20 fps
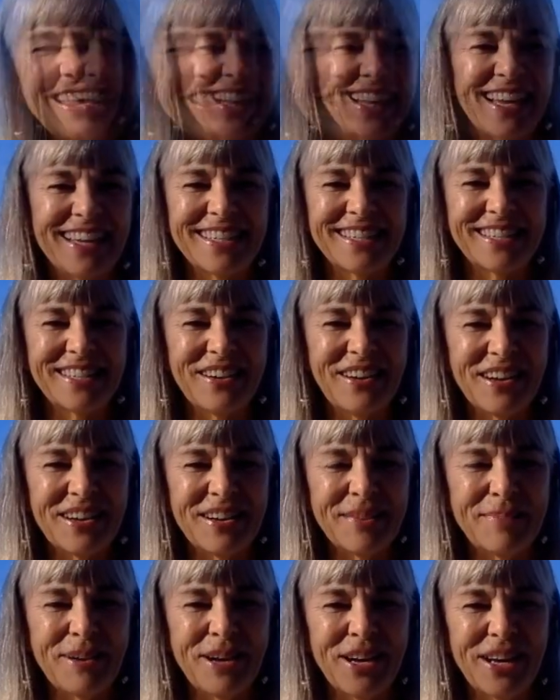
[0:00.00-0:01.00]
Let's
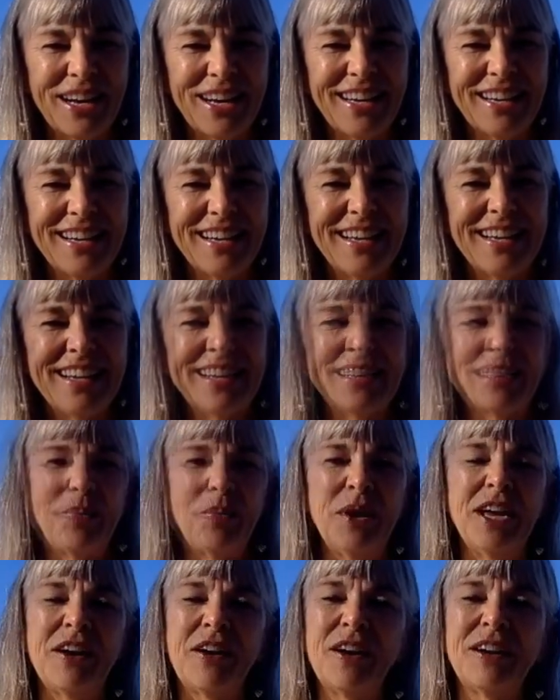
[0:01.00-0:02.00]
talk about it.
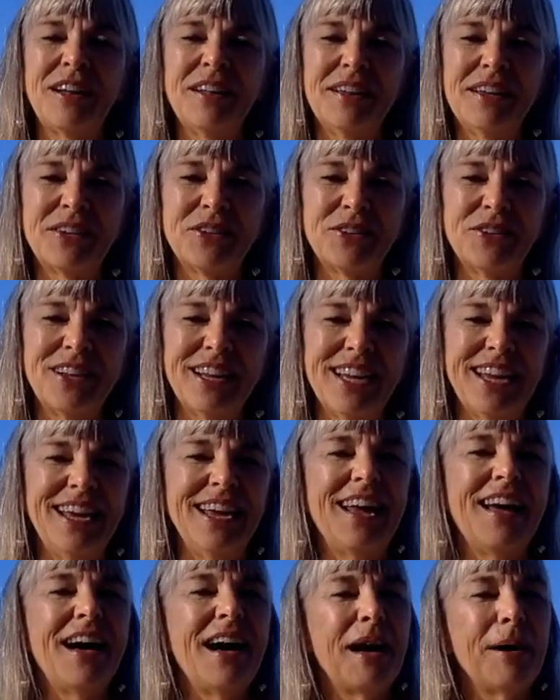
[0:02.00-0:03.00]
We are
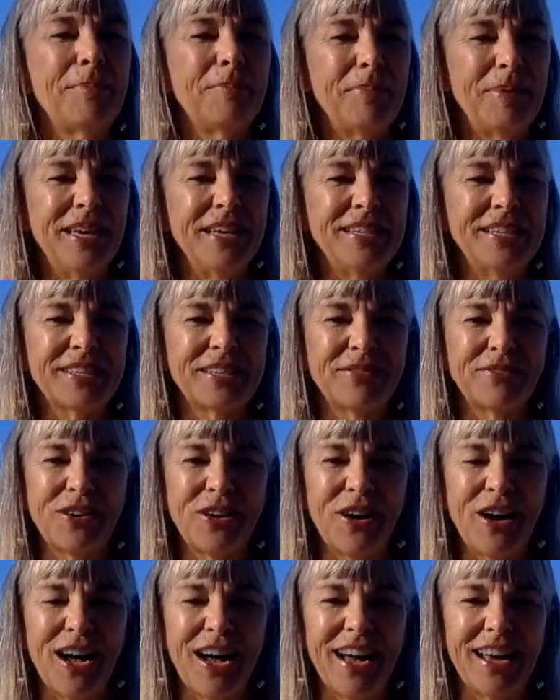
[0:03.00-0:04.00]
literally a piece of
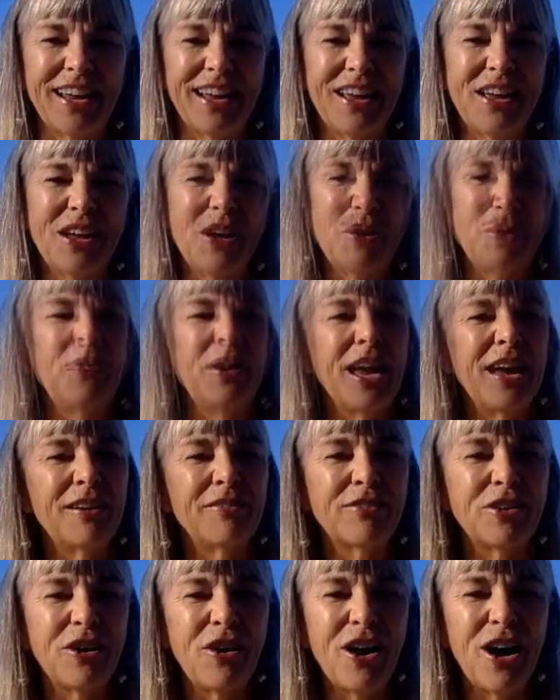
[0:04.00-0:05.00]
God. We
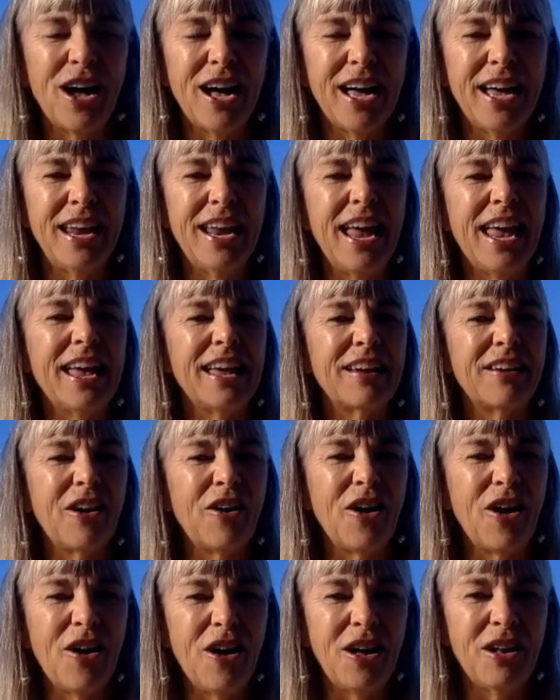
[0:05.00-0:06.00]
have God and
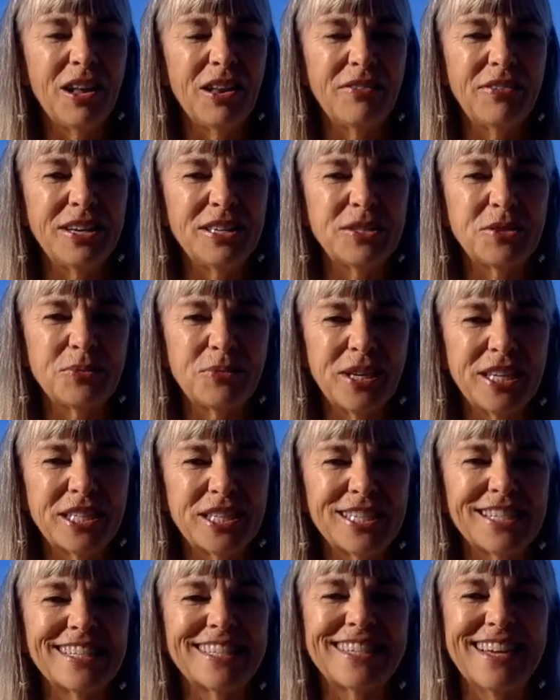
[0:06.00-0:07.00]
all of His
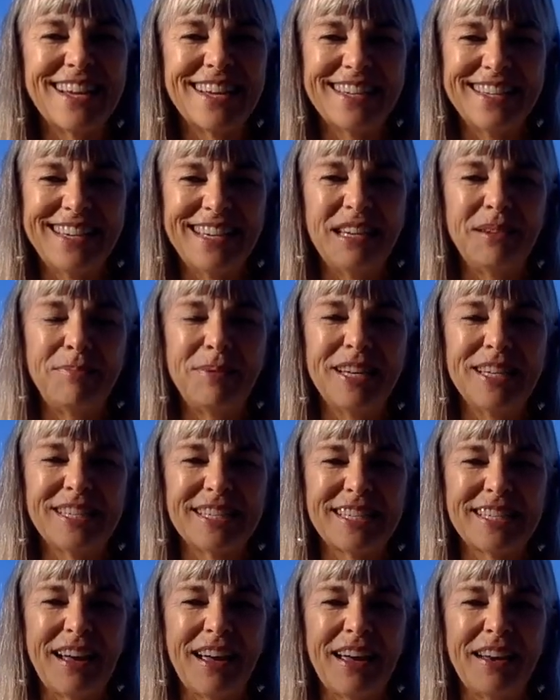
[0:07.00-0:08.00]
riches deep
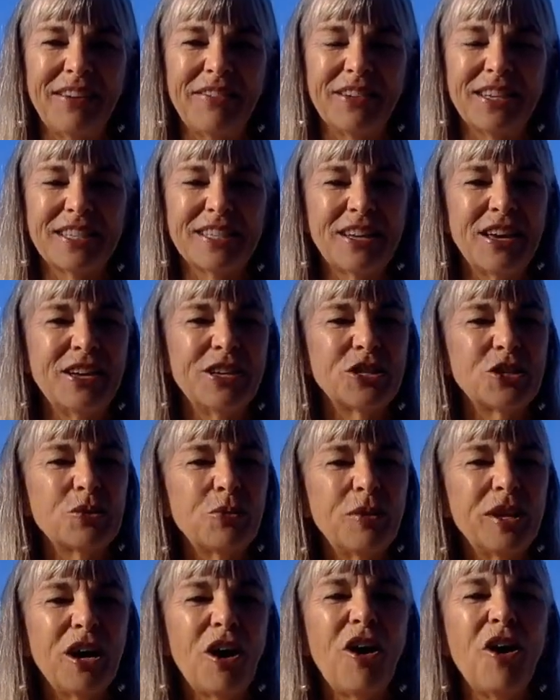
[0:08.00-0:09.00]
inside of us.
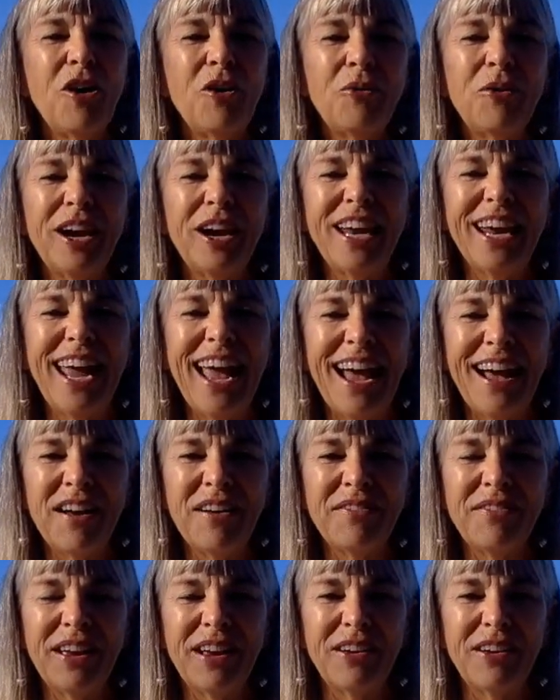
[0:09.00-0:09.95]
So we already have